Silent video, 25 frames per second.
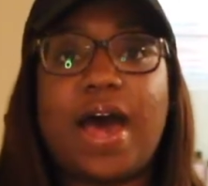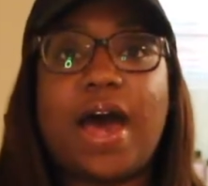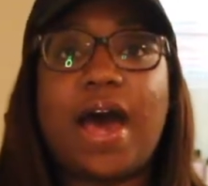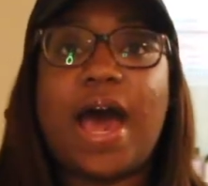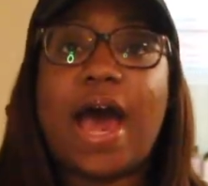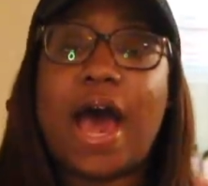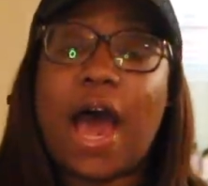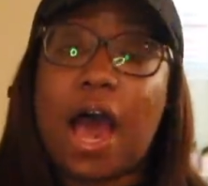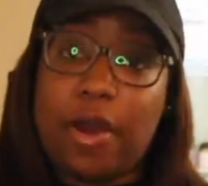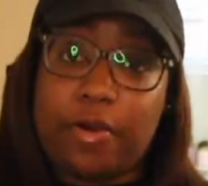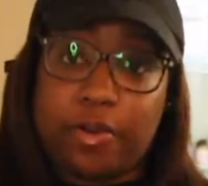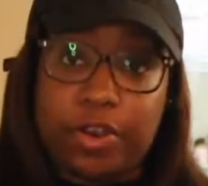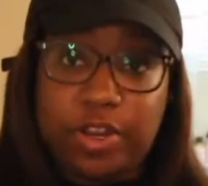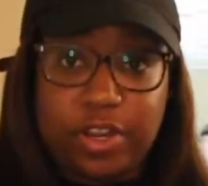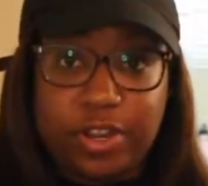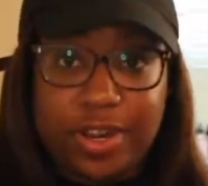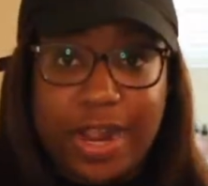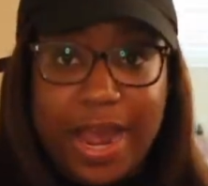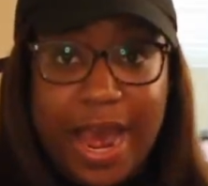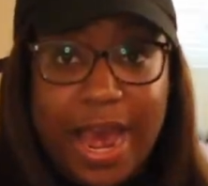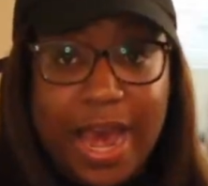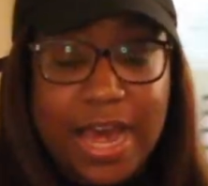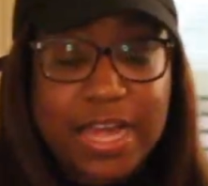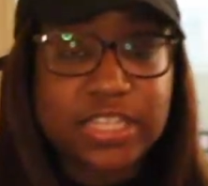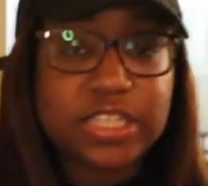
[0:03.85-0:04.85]
how are you
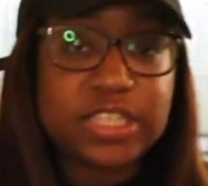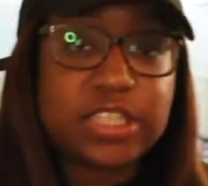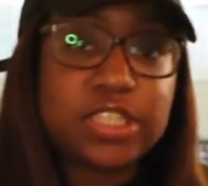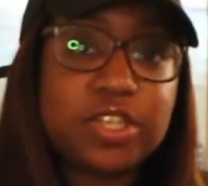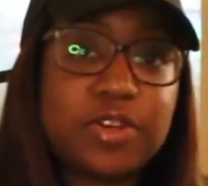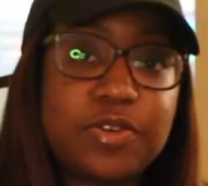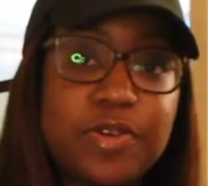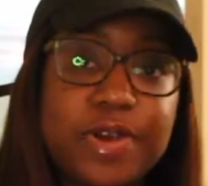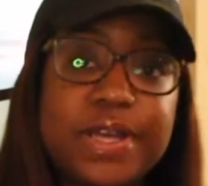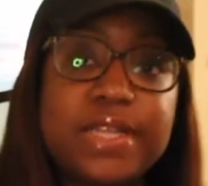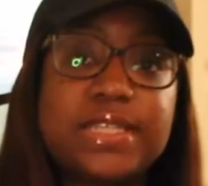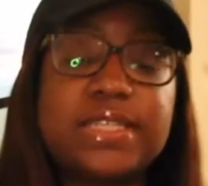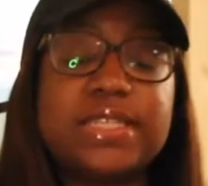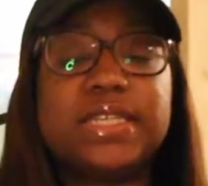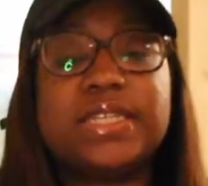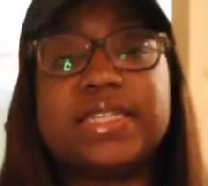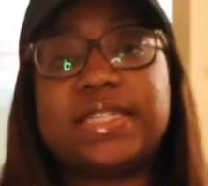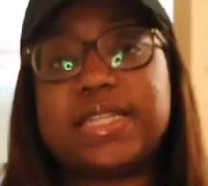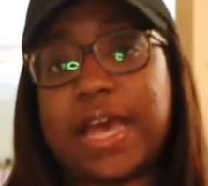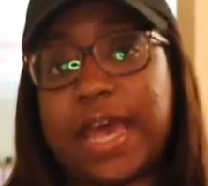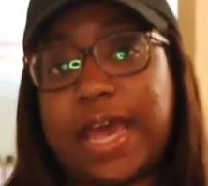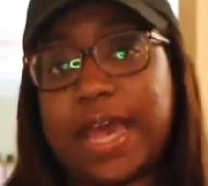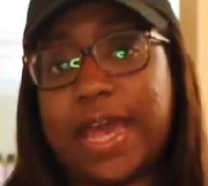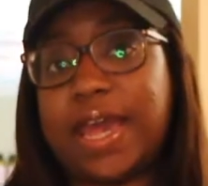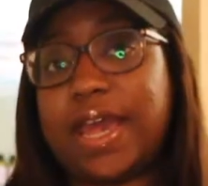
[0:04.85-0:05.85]
guys doing
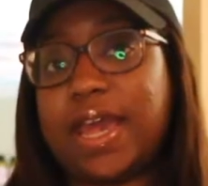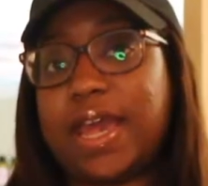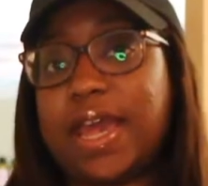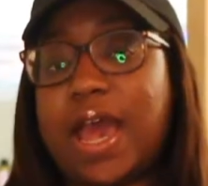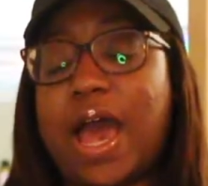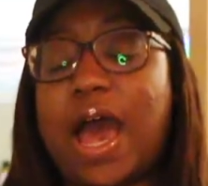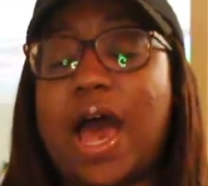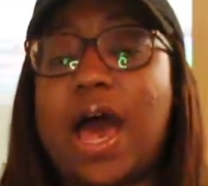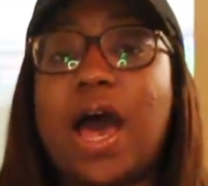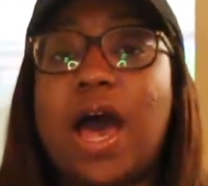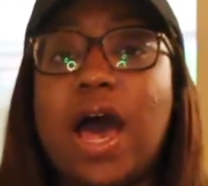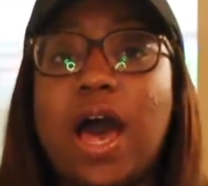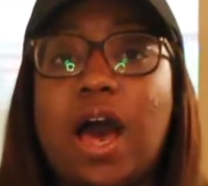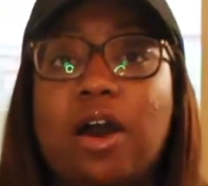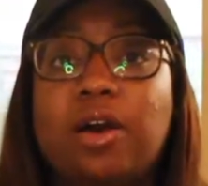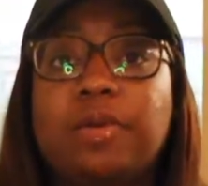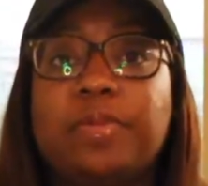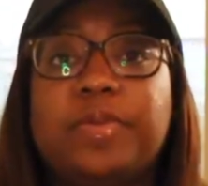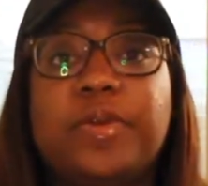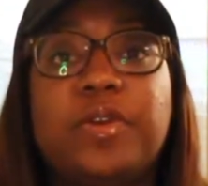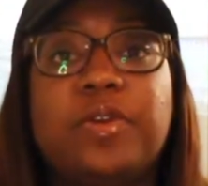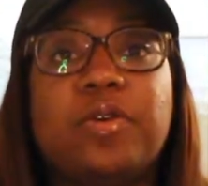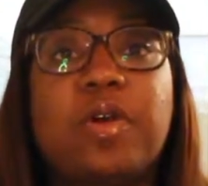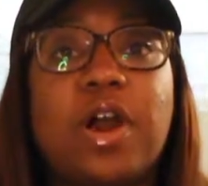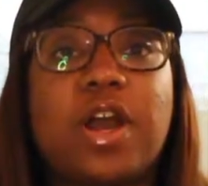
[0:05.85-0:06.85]
today i
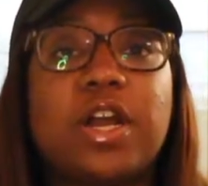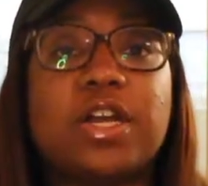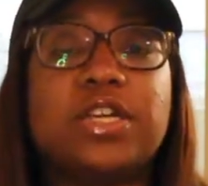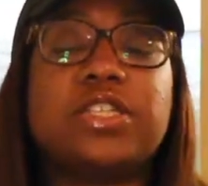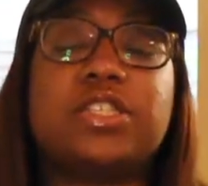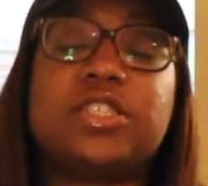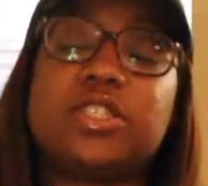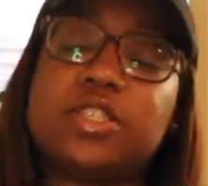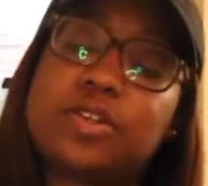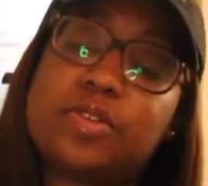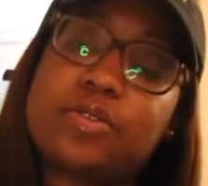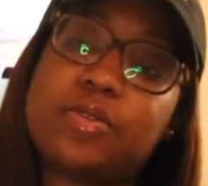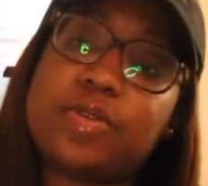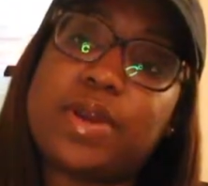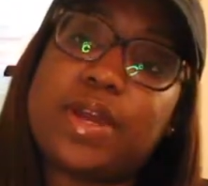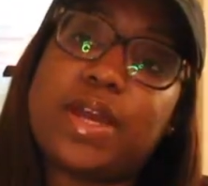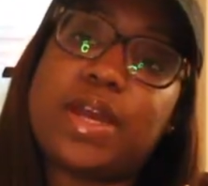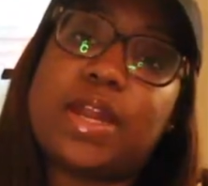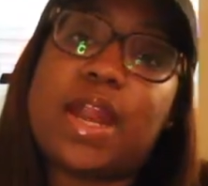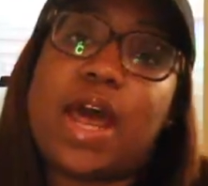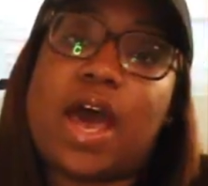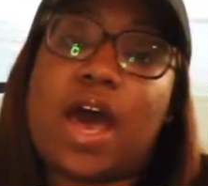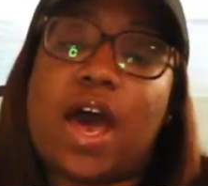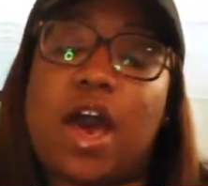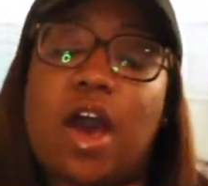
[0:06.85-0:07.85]
hope you are
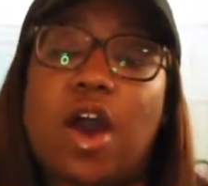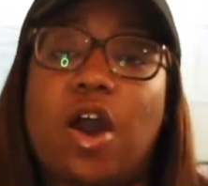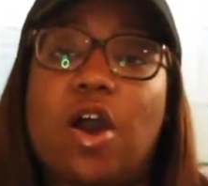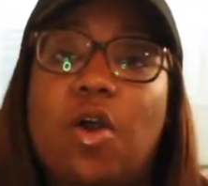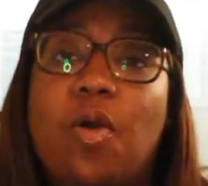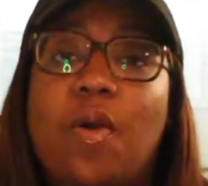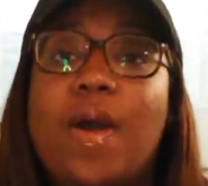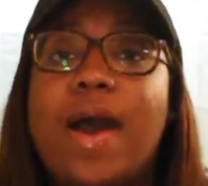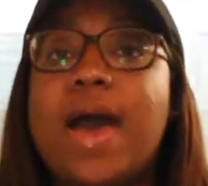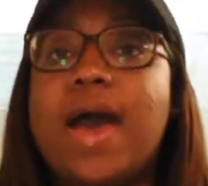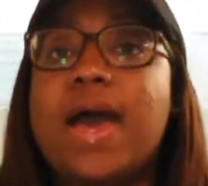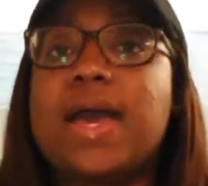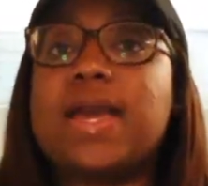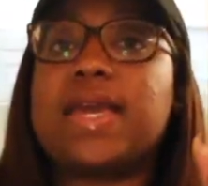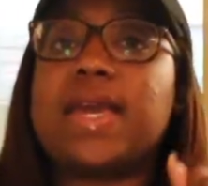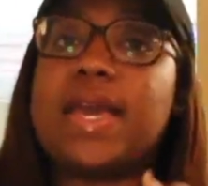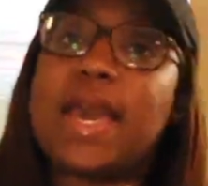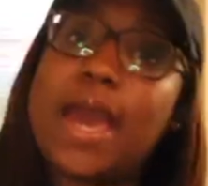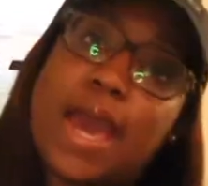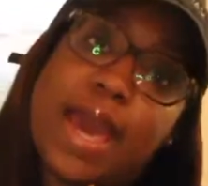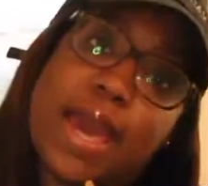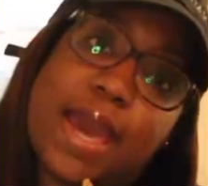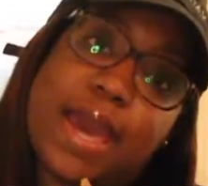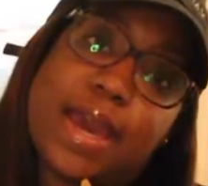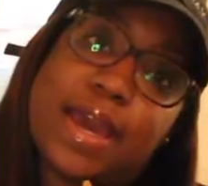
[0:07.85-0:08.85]
doing
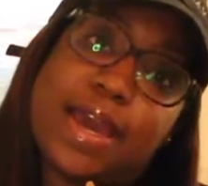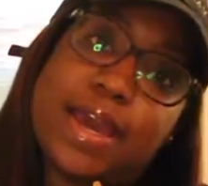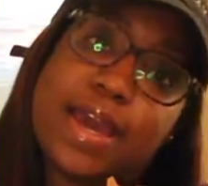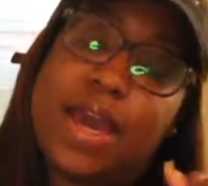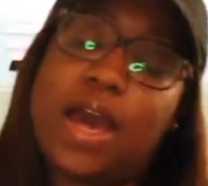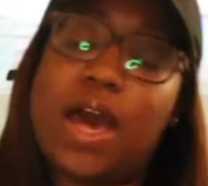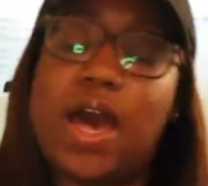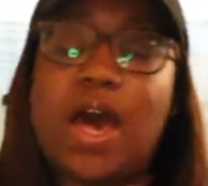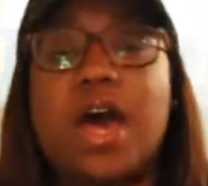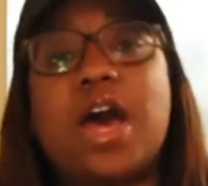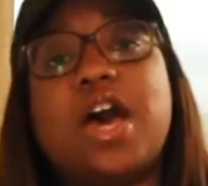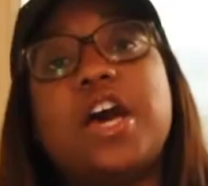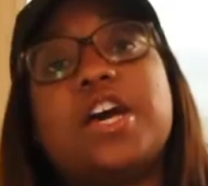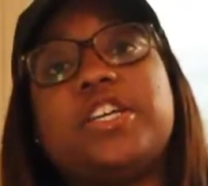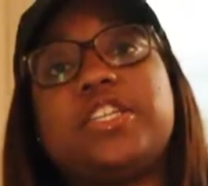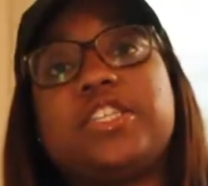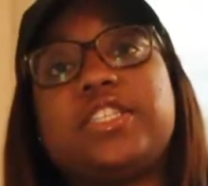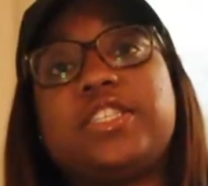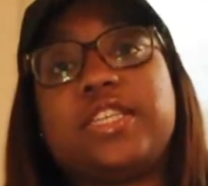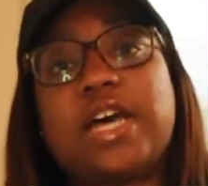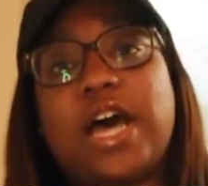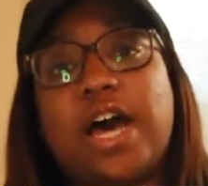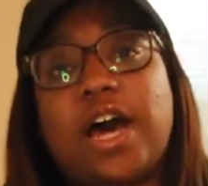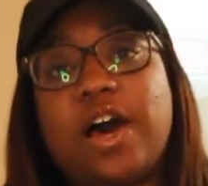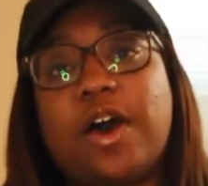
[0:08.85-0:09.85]
okay
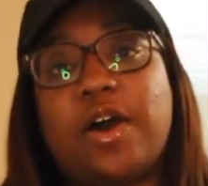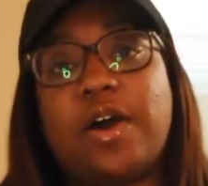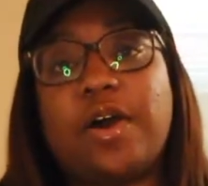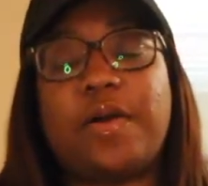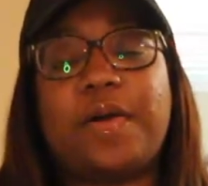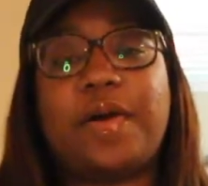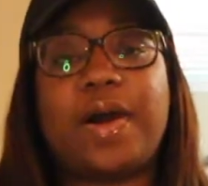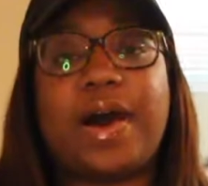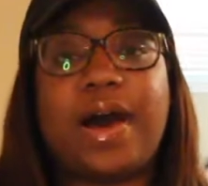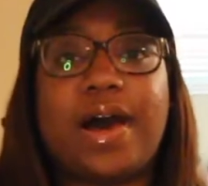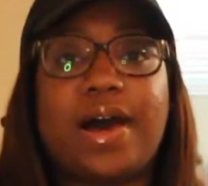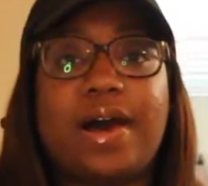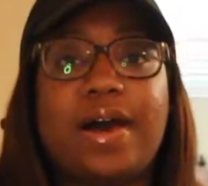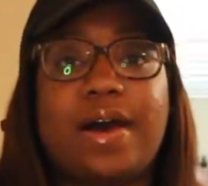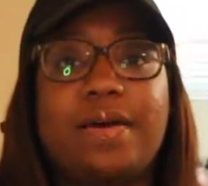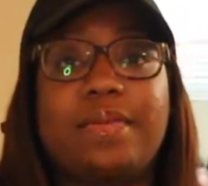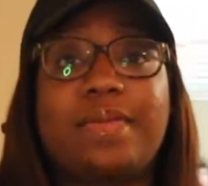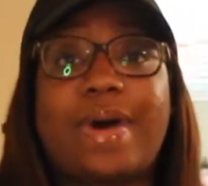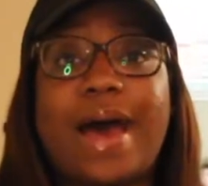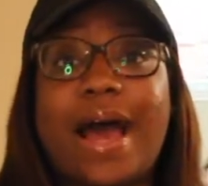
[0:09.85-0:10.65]
so um,